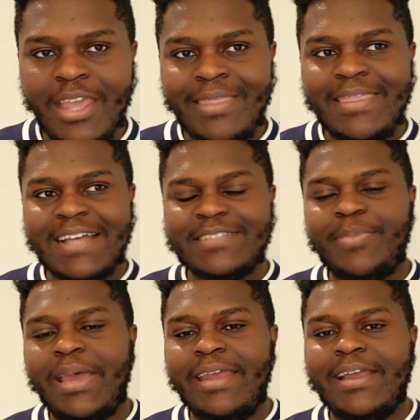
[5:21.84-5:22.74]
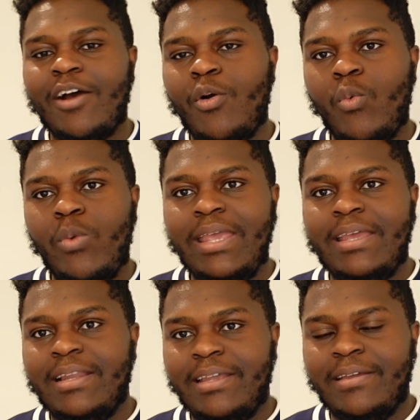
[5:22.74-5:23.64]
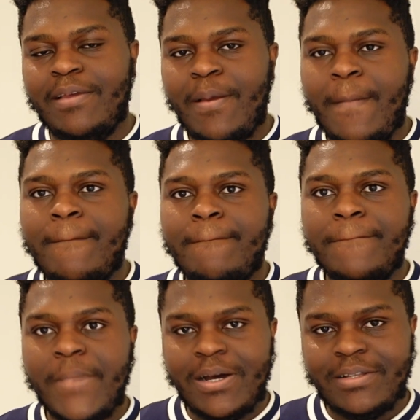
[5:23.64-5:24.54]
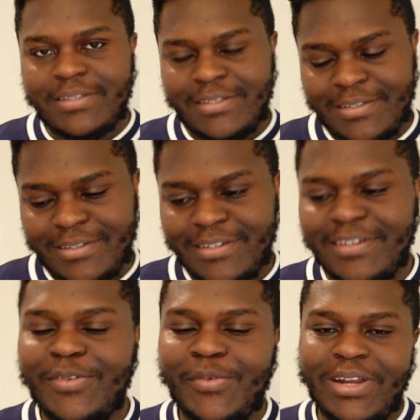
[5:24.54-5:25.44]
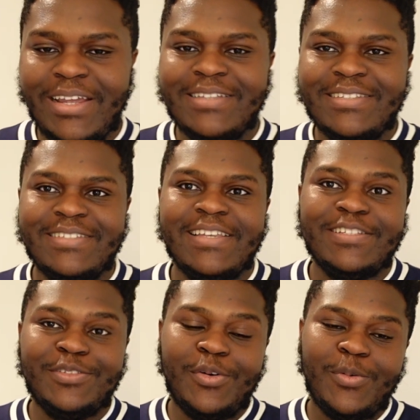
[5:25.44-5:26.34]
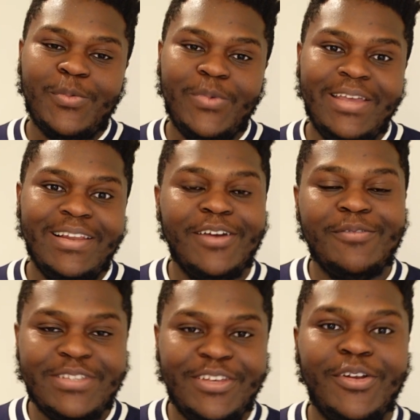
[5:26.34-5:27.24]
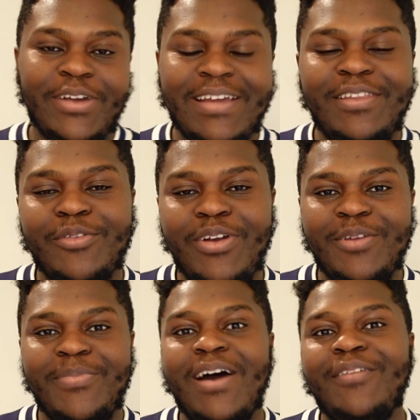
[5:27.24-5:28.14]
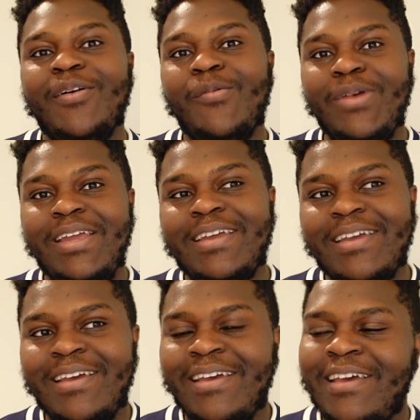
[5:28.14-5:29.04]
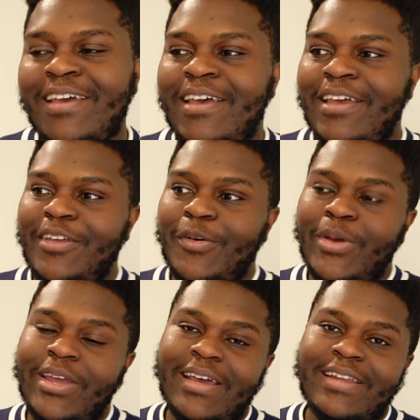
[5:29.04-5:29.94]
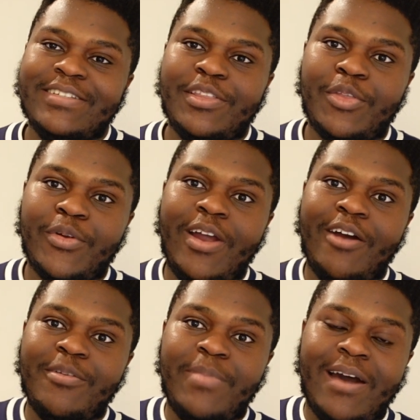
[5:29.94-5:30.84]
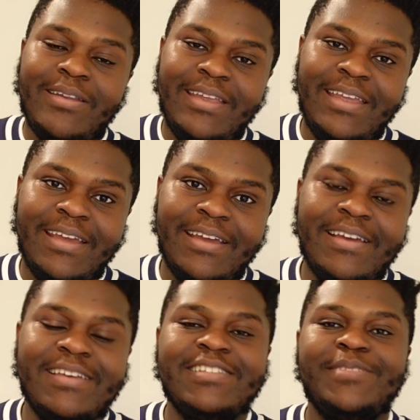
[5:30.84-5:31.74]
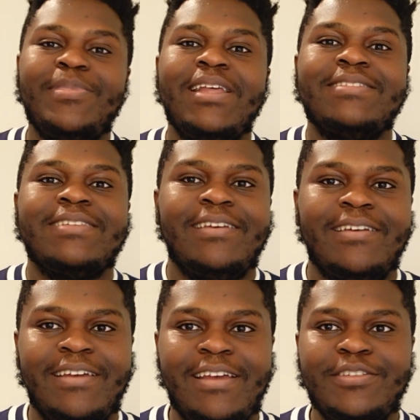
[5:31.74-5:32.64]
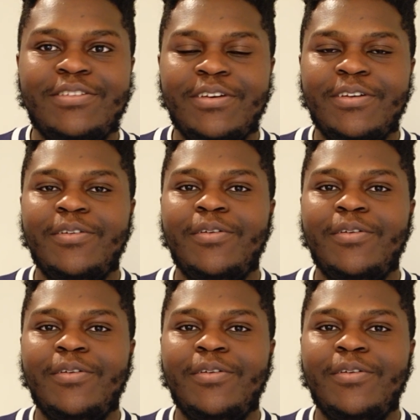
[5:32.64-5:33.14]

That's paid out weekly. But what it is it's not weekly, obviously. You're not getting £300 a week. What you're getting is £300 a year split into